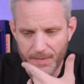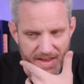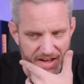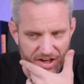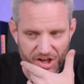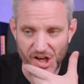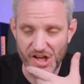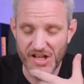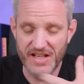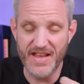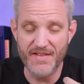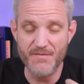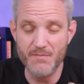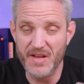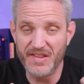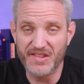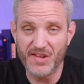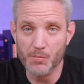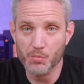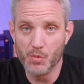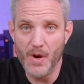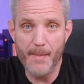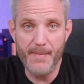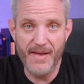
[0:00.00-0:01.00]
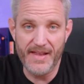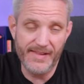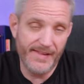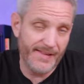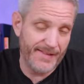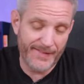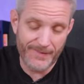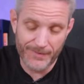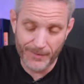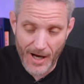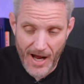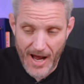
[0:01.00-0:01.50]
mean, they could have given me some
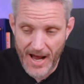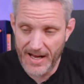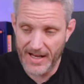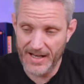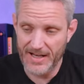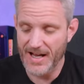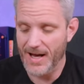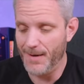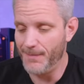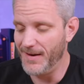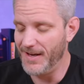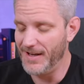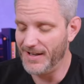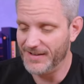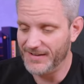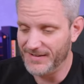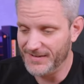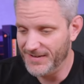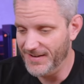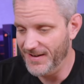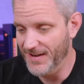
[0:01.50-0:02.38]
ribbons, right? I mean.